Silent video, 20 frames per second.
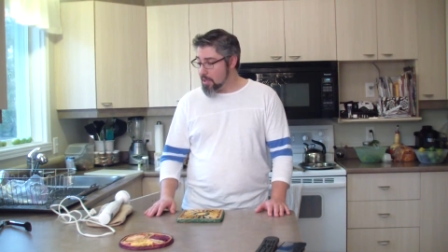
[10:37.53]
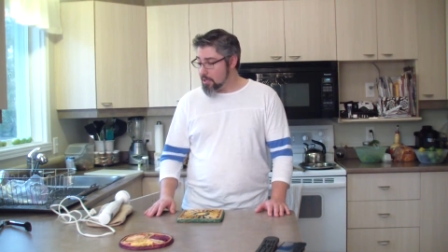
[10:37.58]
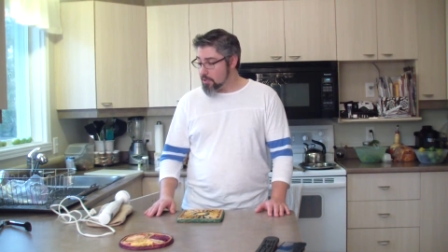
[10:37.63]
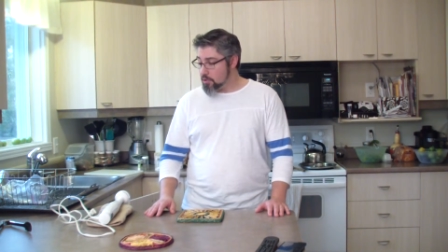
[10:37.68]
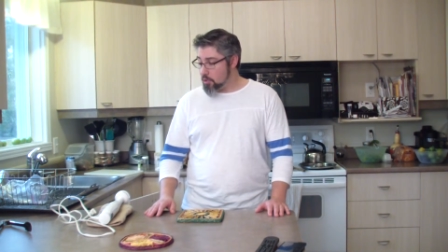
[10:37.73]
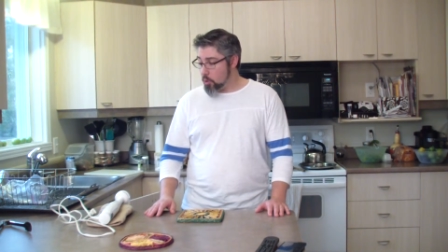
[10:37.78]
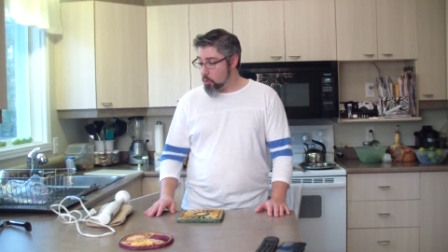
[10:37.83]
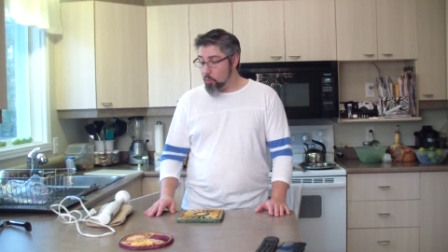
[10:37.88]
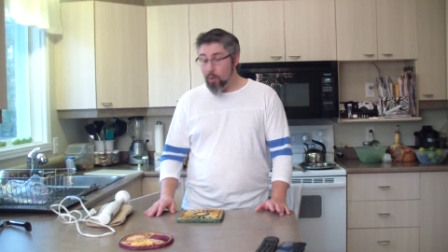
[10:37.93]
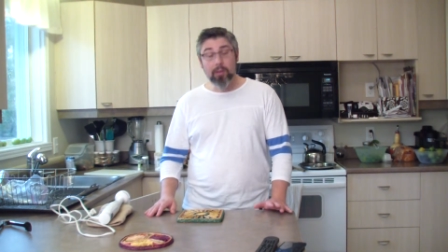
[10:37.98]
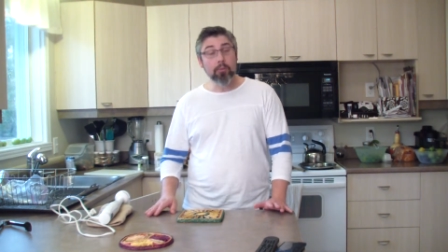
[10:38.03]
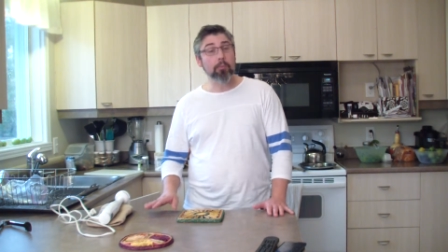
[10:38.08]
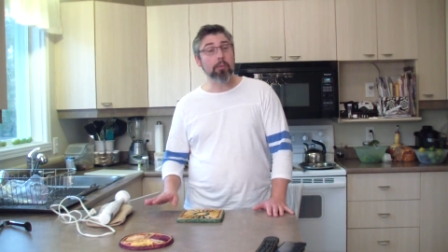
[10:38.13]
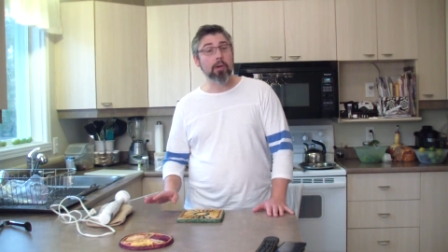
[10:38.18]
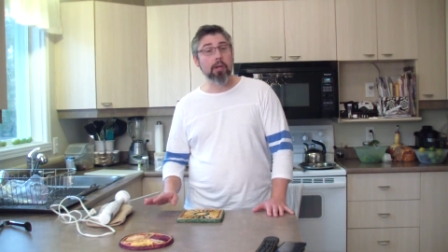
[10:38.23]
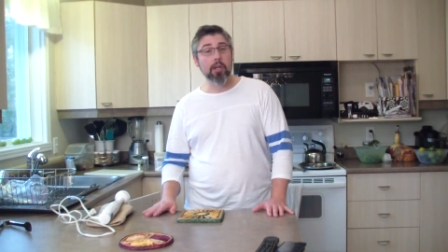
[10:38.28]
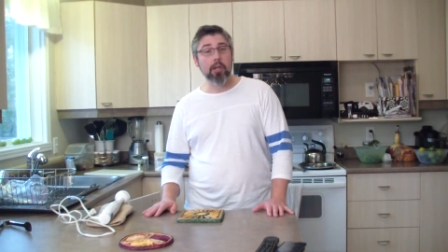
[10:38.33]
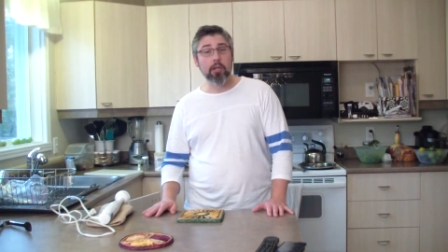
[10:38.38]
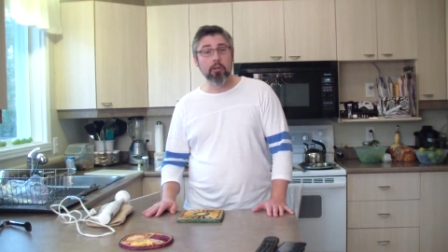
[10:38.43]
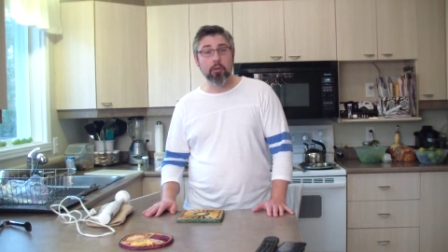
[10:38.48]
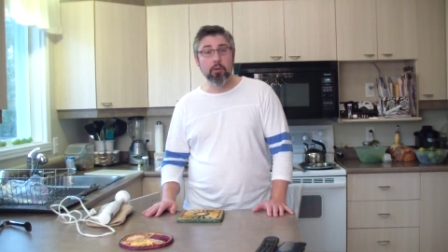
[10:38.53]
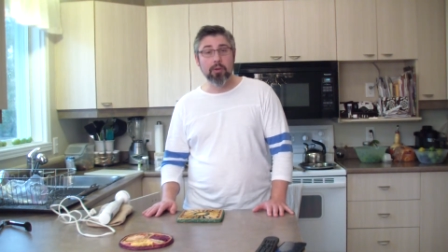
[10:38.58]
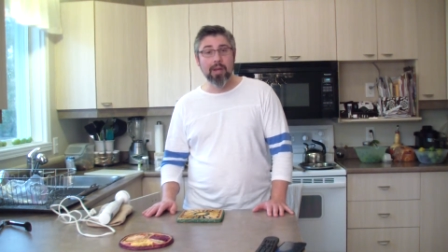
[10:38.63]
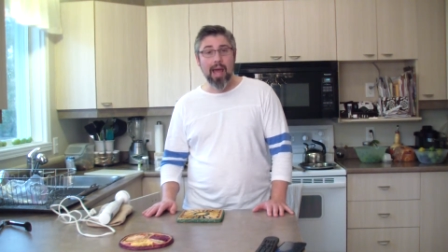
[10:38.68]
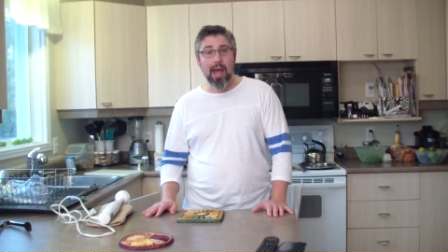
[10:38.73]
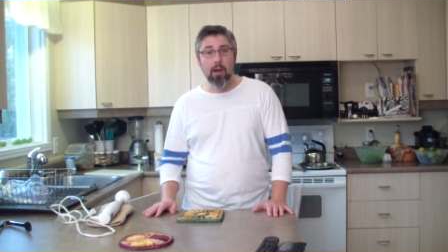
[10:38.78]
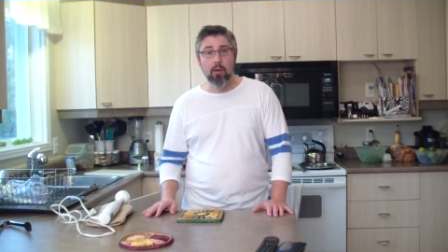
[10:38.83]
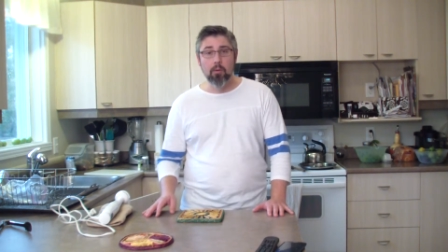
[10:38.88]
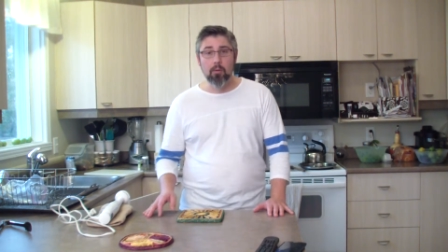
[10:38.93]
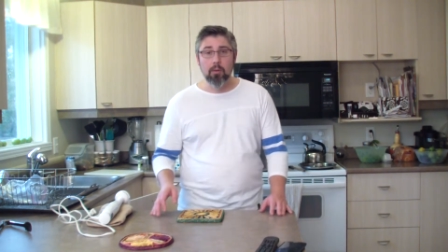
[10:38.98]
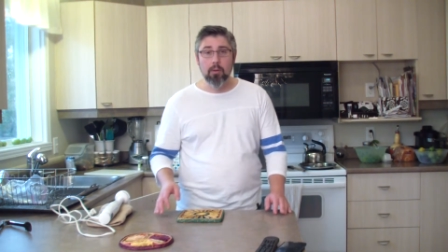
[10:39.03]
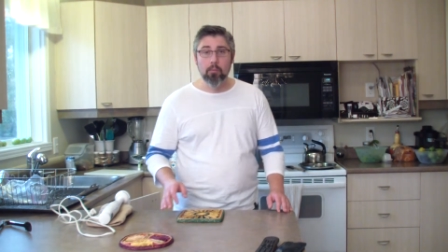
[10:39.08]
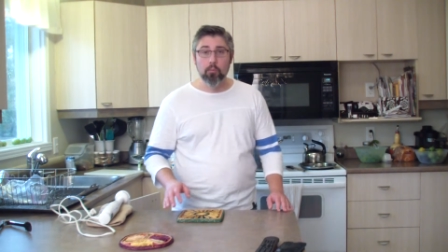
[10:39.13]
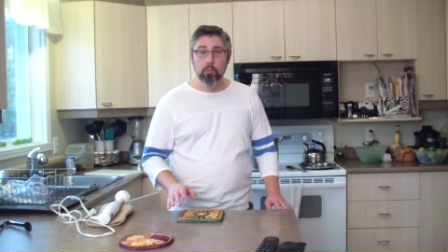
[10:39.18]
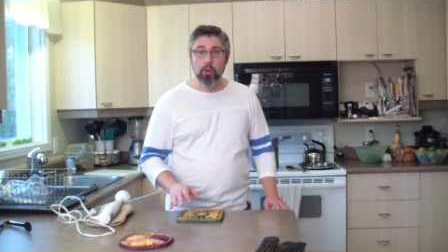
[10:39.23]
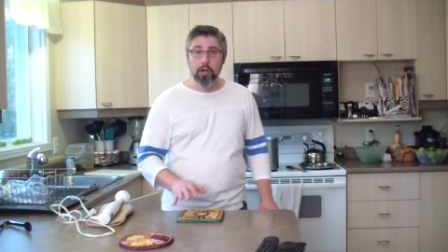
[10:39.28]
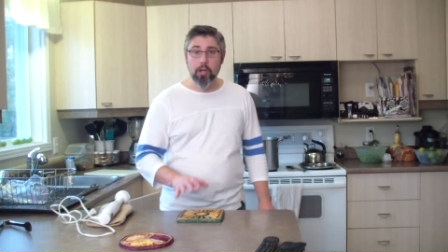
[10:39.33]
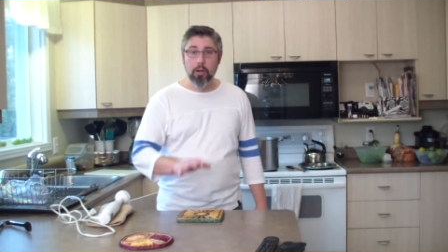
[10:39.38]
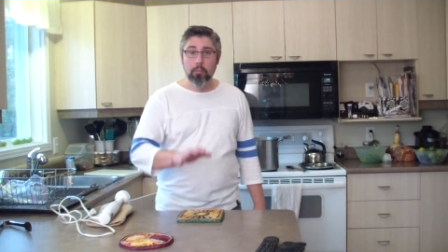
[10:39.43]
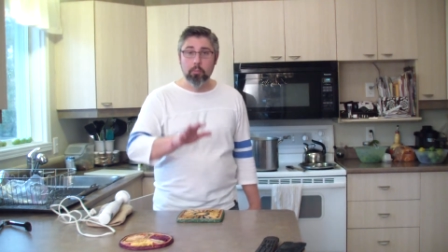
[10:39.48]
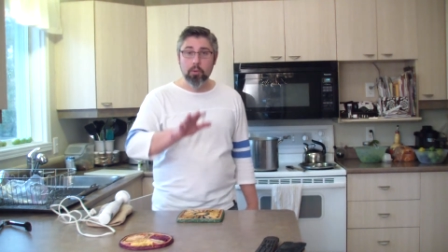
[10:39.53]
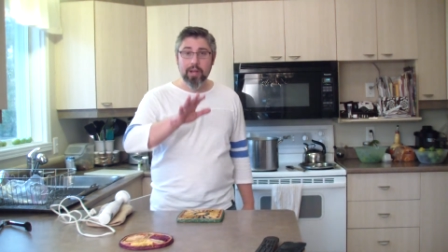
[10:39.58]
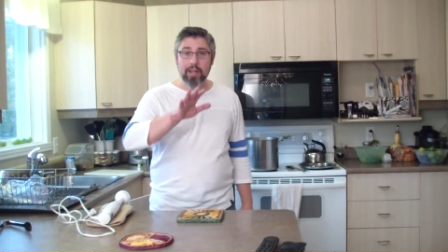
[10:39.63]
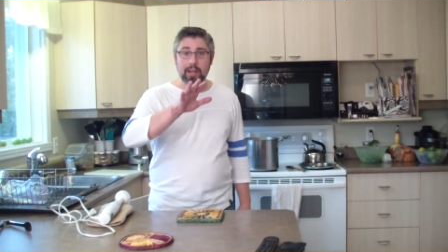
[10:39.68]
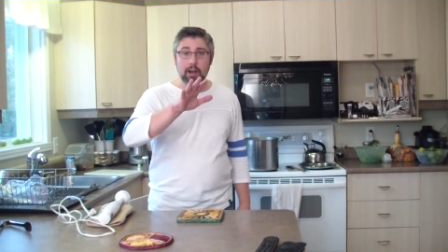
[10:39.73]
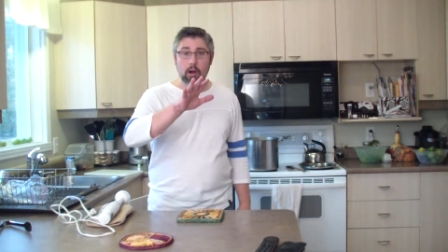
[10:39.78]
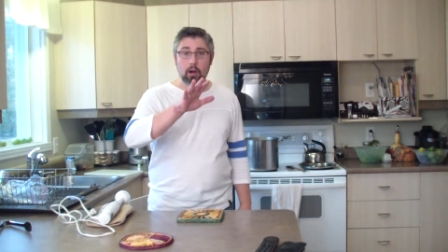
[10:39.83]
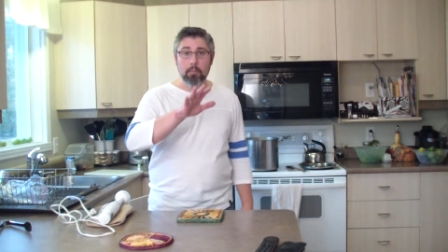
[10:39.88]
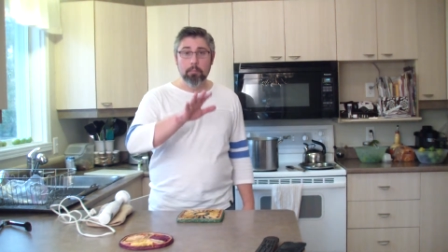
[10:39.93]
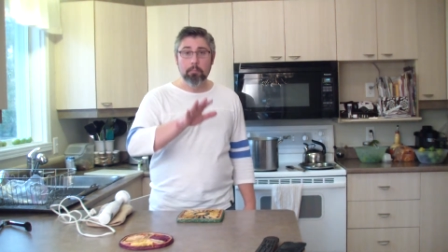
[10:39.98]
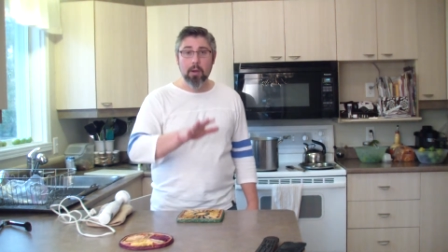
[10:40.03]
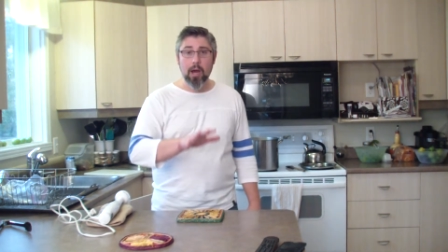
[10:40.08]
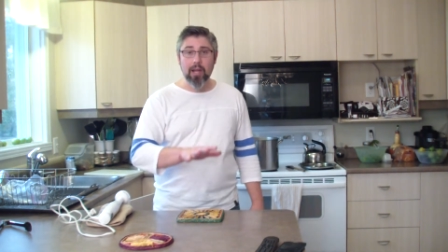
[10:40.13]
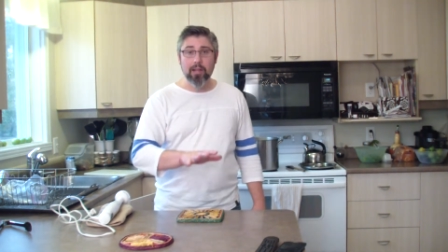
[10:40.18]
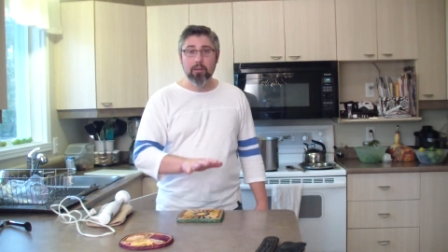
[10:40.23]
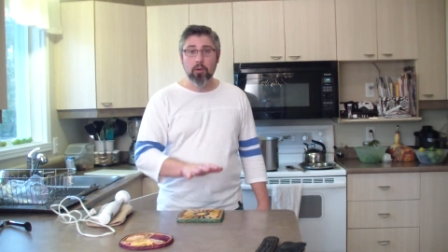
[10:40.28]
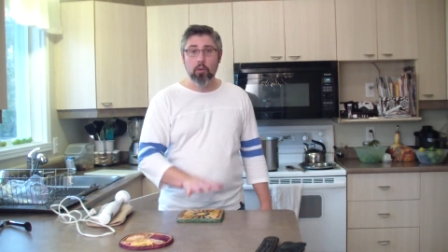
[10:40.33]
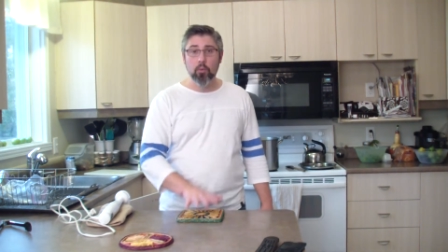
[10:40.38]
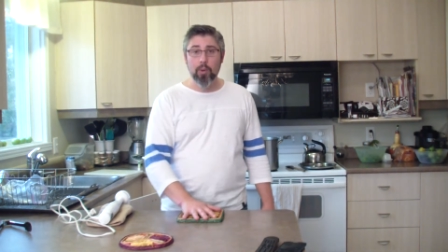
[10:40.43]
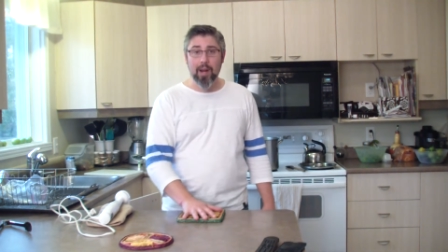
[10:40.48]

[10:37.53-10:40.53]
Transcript: So what we're going to do now, we're going to bring our pot